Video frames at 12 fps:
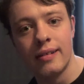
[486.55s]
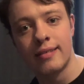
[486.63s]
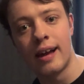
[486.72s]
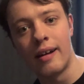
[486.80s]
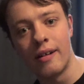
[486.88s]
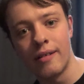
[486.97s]

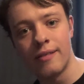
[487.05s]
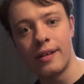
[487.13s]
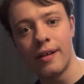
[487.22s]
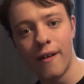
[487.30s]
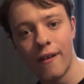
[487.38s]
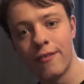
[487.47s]
Terror of the
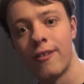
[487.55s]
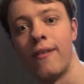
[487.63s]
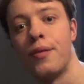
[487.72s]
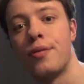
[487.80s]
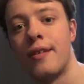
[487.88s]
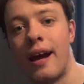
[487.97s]

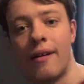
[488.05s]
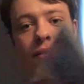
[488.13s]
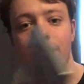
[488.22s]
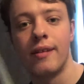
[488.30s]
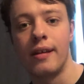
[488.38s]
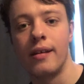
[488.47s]
Autons, Terror
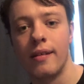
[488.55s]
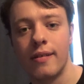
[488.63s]
of the